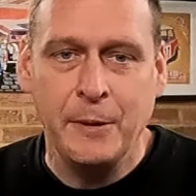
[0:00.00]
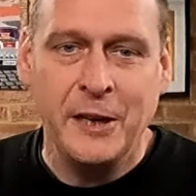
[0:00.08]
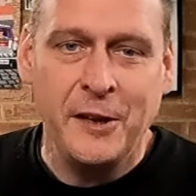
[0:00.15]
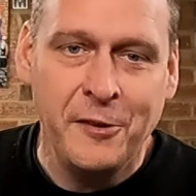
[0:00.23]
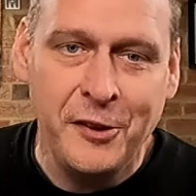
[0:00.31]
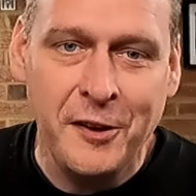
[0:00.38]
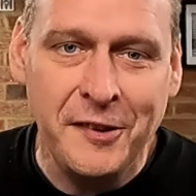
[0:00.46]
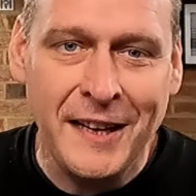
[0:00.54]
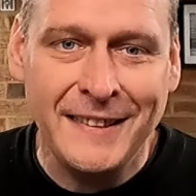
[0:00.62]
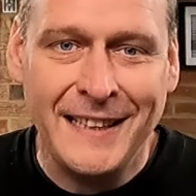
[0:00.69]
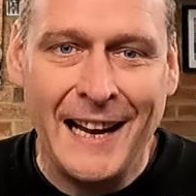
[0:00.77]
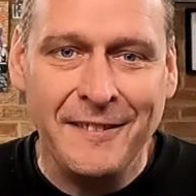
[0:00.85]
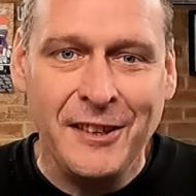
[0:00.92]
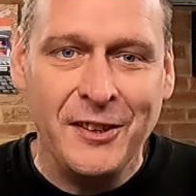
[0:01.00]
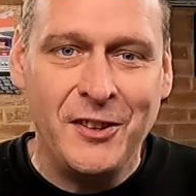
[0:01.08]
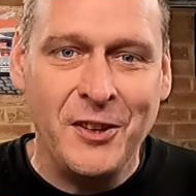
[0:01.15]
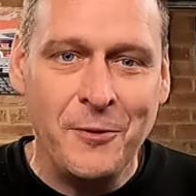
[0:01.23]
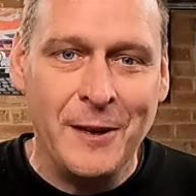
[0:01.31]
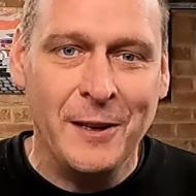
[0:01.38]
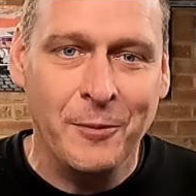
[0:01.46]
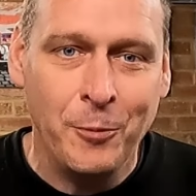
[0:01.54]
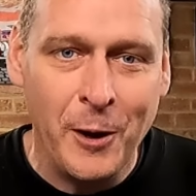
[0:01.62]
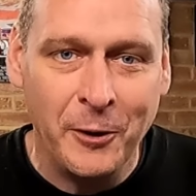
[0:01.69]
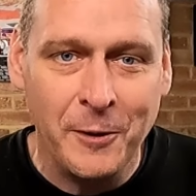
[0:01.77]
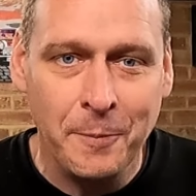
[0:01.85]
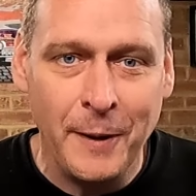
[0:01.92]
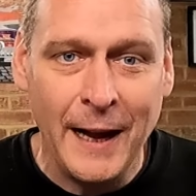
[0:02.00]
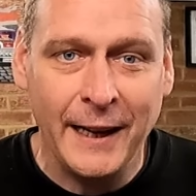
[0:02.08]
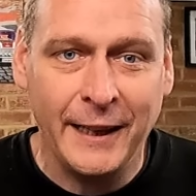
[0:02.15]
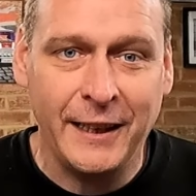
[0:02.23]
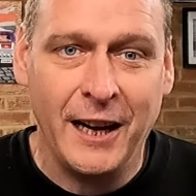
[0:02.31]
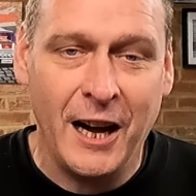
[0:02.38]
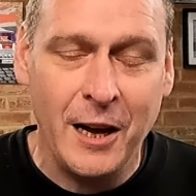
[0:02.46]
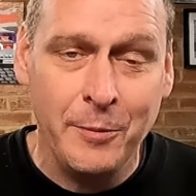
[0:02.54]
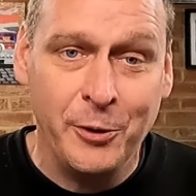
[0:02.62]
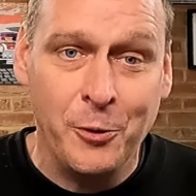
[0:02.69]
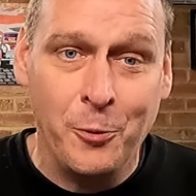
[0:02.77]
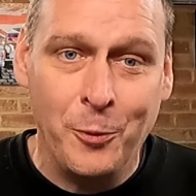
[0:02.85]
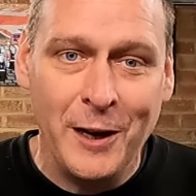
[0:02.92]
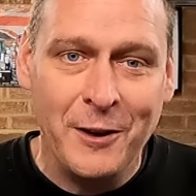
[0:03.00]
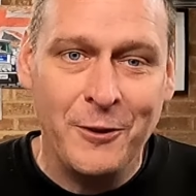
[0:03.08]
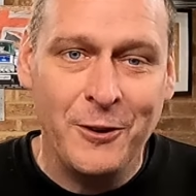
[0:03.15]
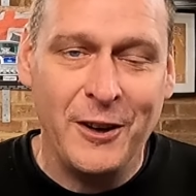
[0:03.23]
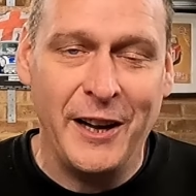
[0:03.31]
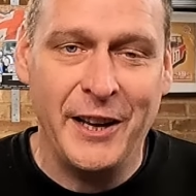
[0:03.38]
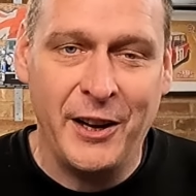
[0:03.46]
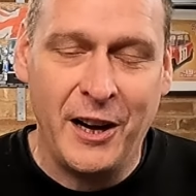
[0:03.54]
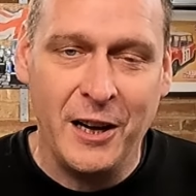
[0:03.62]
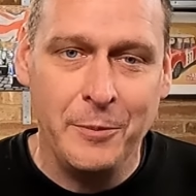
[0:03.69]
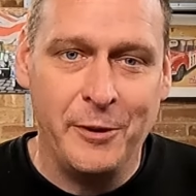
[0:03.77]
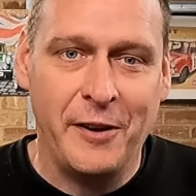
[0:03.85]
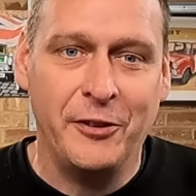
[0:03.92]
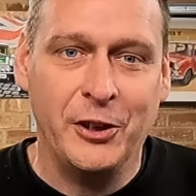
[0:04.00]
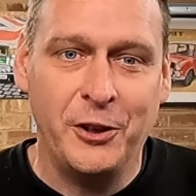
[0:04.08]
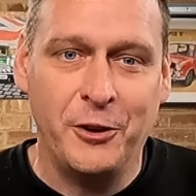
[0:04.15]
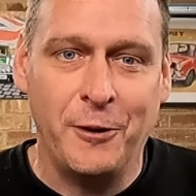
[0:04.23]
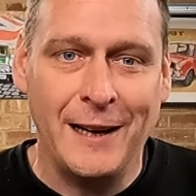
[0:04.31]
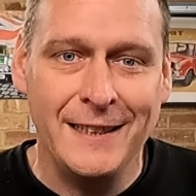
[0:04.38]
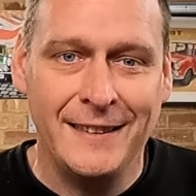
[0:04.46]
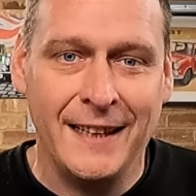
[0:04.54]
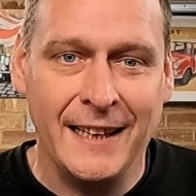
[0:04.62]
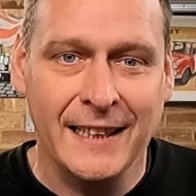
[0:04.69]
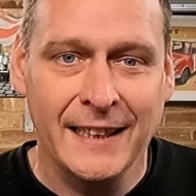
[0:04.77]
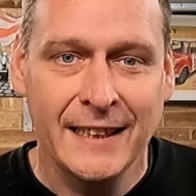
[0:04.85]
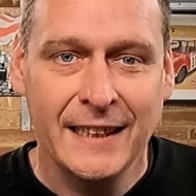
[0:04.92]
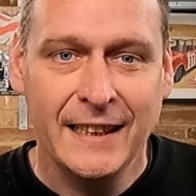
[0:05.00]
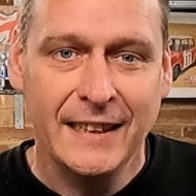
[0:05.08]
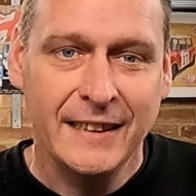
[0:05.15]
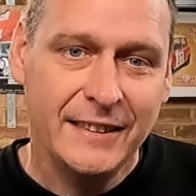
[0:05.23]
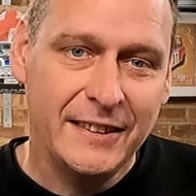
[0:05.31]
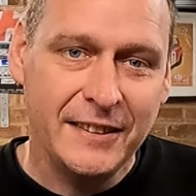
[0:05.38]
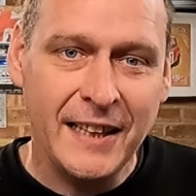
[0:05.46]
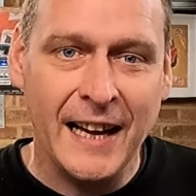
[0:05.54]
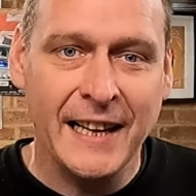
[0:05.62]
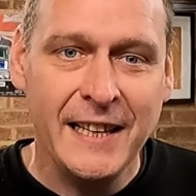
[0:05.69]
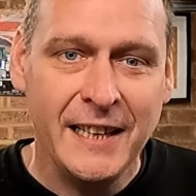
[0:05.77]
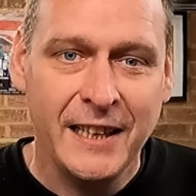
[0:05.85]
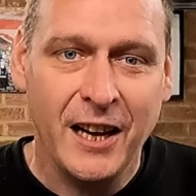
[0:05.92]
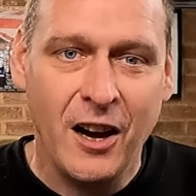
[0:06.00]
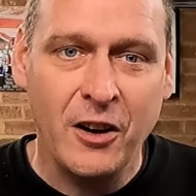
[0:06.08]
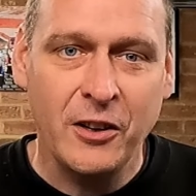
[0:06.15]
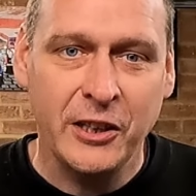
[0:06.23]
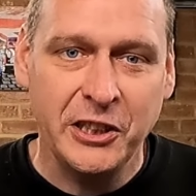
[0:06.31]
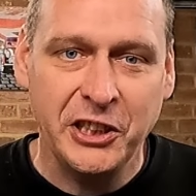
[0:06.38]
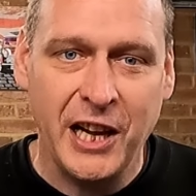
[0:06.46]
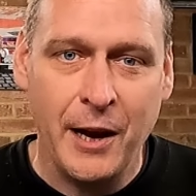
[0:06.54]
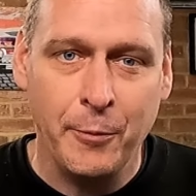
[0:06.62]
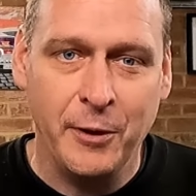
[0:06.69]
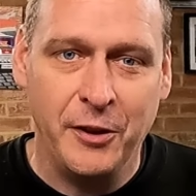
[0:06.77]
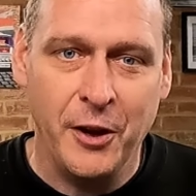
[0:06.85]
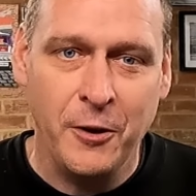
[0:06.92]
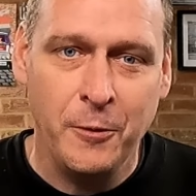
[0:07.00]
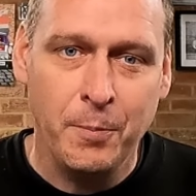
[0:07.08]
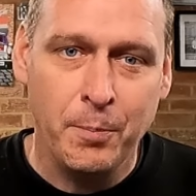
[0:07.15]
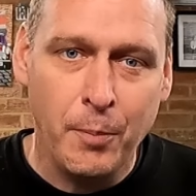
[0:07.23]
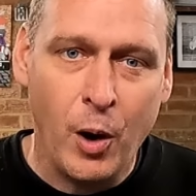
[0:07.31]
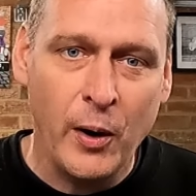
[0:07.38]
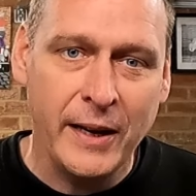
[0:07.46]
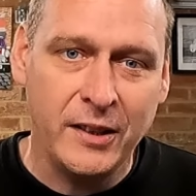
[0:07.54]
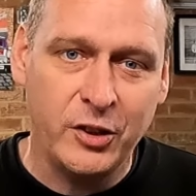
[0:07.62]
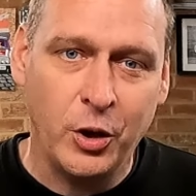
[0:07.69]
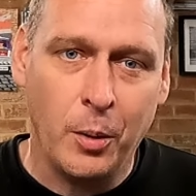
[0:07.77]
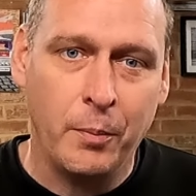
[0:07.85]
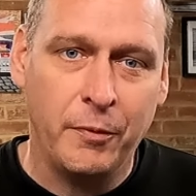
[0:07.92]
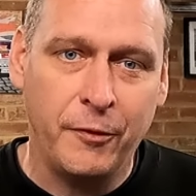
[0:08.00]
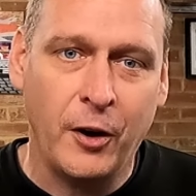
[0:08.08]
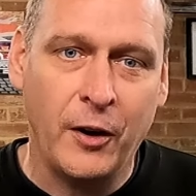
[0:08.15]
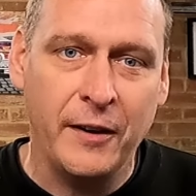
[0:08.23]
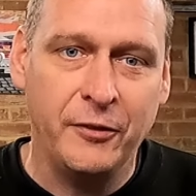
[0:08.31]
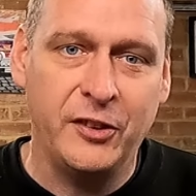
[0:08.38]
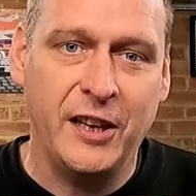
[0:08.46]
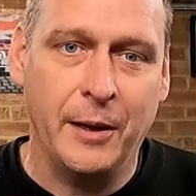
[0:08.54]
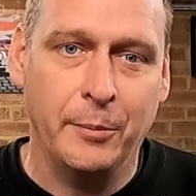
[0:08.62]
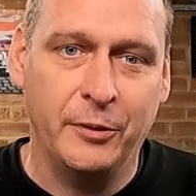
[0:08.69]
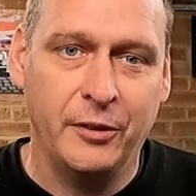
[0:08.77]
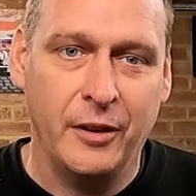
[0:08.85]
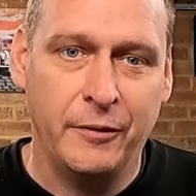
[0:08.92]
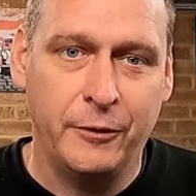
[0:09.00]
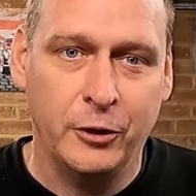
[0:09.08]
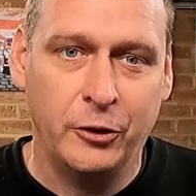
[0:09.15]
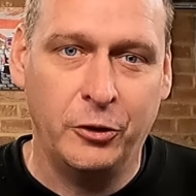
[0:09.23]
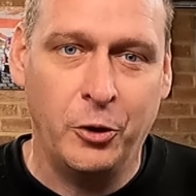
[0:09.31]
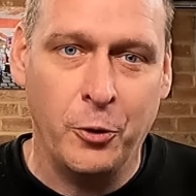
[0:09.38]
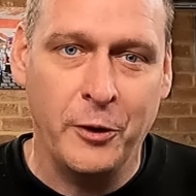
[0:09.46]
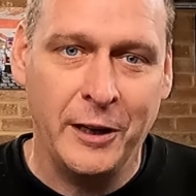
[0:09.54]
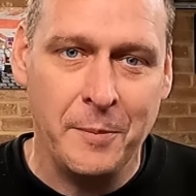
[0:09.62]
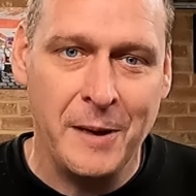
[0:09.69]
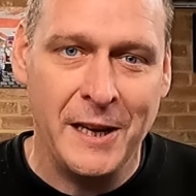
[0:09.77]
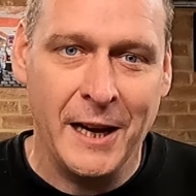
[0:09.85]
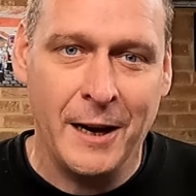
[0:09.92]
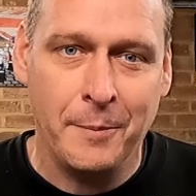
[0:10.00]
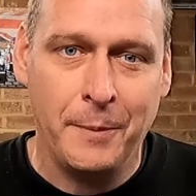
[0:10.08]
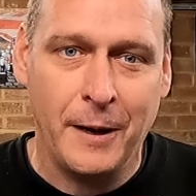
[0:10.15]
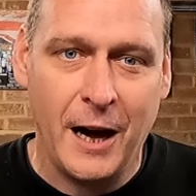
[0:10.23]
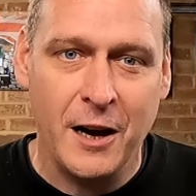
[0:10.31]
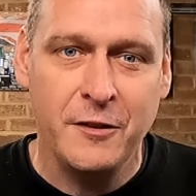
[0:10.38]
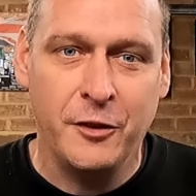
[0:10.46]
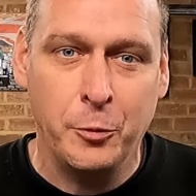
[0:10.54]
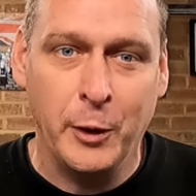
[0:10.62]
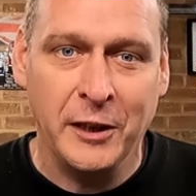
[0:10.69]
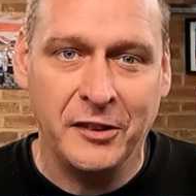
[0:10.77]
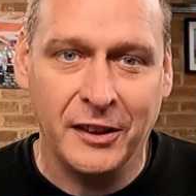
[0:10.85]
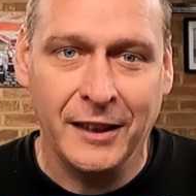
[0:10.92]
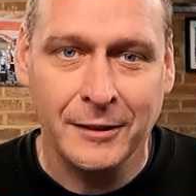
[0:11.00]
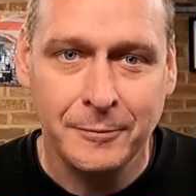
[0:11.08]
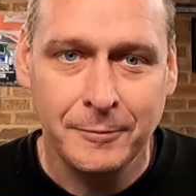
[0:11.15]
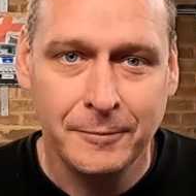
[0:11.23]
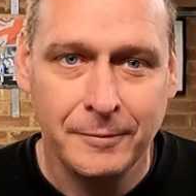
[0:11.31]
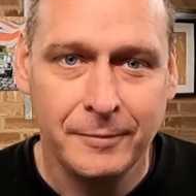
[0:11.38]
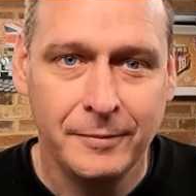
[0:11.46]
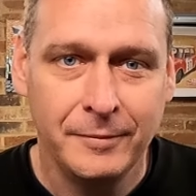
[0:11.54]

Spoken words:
Hey mini enthusiasts, how are you doing? Welcome back. I hope you're all well and I hope you're having a great day. Today I'm going to share with you my top 5 tips for storing a Mini up over winter.